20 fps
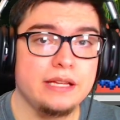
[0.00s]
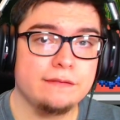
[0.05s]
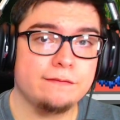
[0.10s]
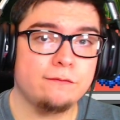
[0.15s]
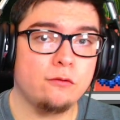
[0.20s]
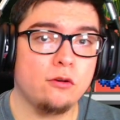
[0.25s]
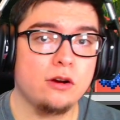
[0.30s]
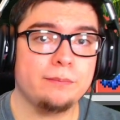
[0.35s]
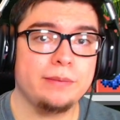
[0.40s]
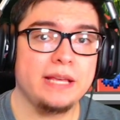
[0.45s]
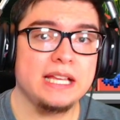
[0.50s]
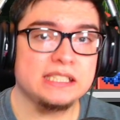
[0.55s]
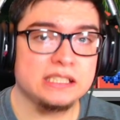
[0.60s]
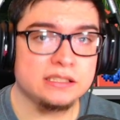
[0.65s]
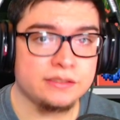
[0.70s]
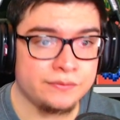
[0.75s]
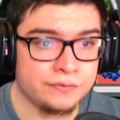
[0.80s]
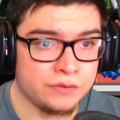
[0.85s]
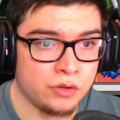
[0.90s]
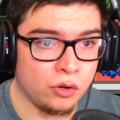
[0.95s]
need 4
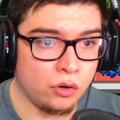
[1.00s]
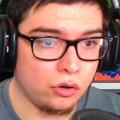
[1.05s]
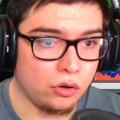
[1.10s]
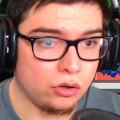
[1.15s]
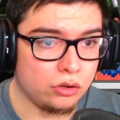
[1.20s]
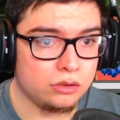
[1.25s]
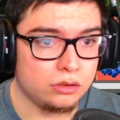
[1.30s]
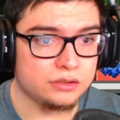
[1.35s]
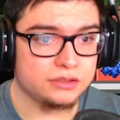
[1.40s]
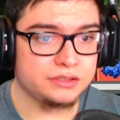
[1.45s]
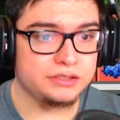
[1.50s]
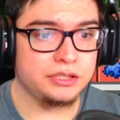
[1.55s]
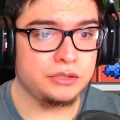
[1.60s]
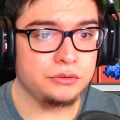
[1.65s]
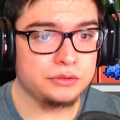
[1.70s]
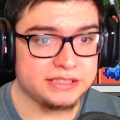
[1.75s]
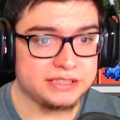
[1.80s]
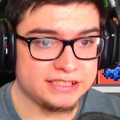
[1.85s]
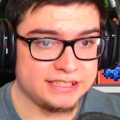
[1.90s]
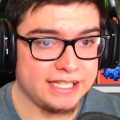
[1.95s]
pieces of coal,
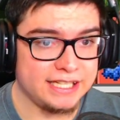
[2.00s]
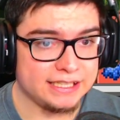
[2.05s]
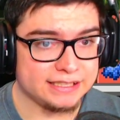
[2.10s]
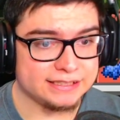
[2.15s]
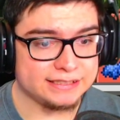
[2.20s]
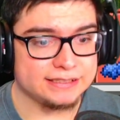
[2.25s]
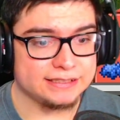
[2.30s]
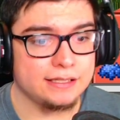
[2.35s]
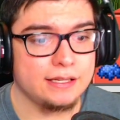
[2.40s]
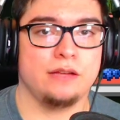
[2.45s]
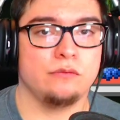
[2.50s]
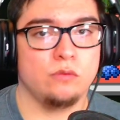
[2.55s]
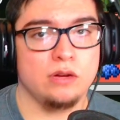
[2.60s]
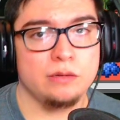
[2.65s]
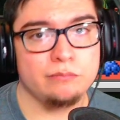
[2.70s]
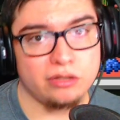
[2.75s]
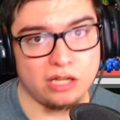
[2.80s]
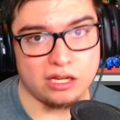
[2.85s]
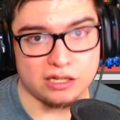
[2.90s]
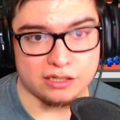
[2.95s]
2 sticks, and
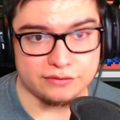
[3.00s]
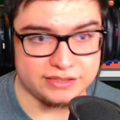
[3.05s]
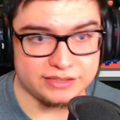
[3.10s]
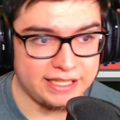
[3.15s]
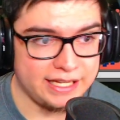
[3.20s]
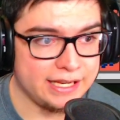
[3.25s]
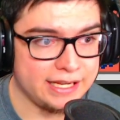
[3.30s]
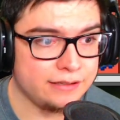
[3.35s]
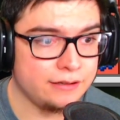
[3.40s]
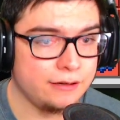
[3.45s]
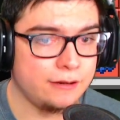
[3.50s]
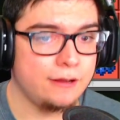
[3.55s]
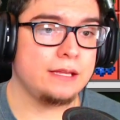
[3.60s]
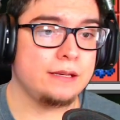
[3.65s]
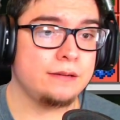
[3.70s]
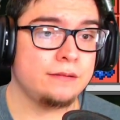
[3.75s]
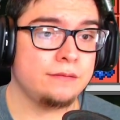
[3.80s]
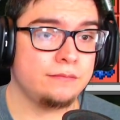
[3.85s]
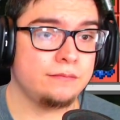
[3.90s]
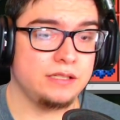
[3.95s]
1 block of sand,
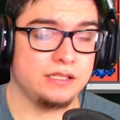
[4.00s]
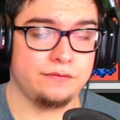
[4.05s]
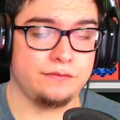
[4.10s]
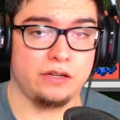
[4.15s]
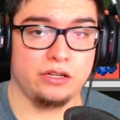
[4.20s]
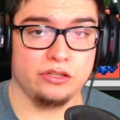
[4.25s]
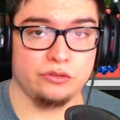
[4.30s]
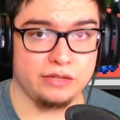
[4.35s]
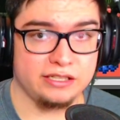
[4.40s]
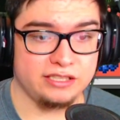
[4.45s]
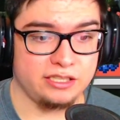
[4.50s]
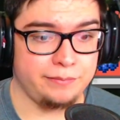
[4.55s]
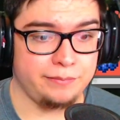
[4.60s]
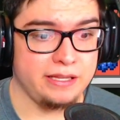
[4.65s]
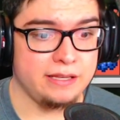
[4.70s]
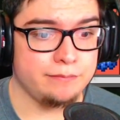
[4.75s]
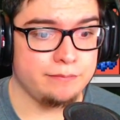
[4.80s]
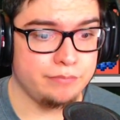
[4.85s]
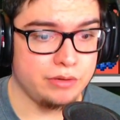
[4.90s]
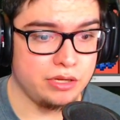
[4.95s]
and just follow the
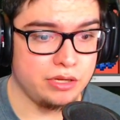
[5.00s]
recipe, and